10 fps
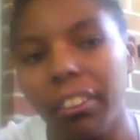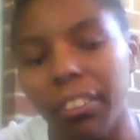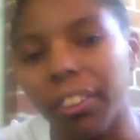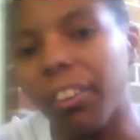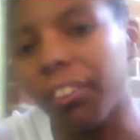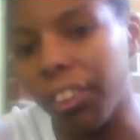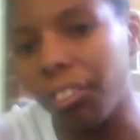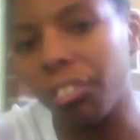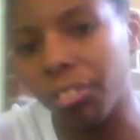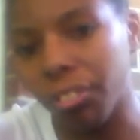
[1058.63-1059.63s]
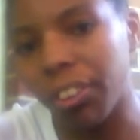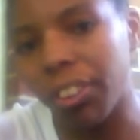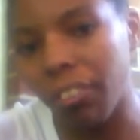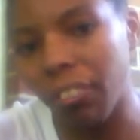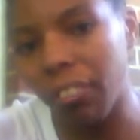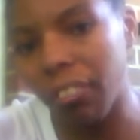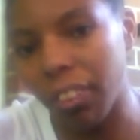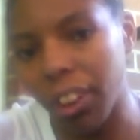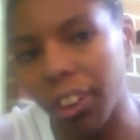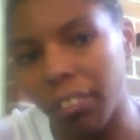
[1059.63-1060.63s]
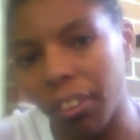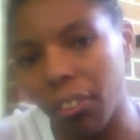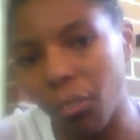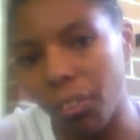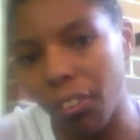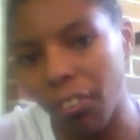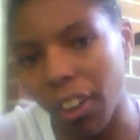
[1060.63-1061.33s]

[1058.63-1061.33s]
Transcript: You know, on each strands that I get ready to twist,